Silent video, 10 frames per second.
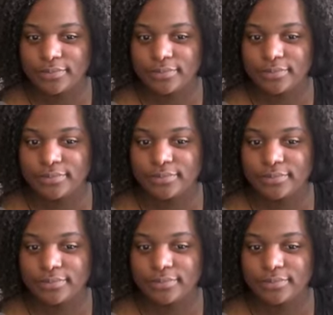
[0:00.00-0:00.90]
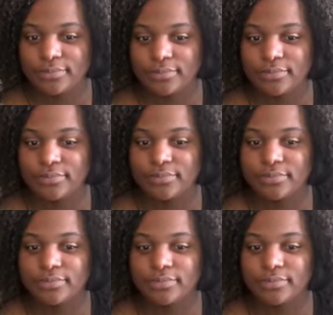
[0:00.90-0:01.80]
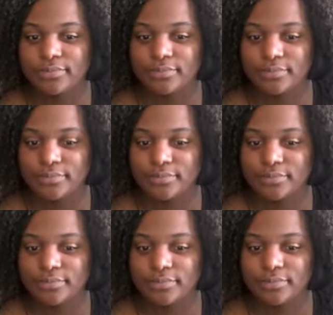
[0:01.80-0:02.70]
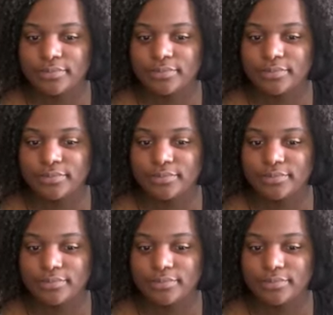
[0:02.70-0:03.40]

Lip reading: (no one is talking)